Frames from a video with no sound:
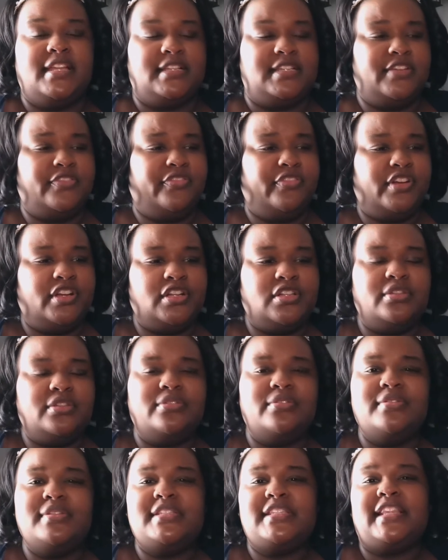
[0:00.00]
different
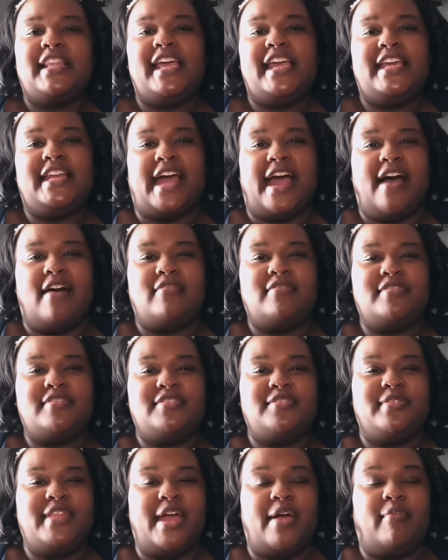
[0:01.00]
clues laid out,
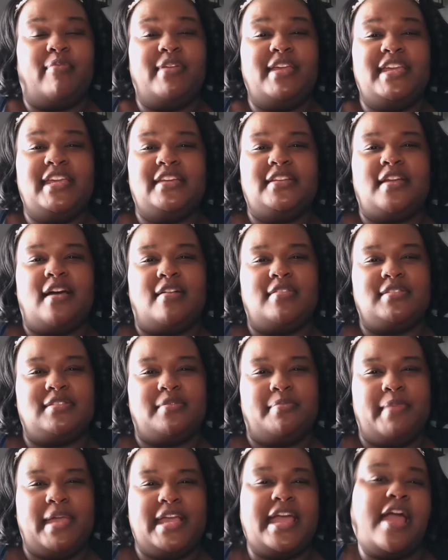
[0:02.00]
so that we can
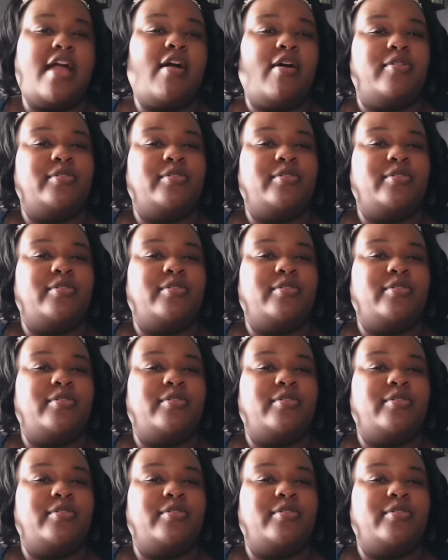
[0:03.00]
also make our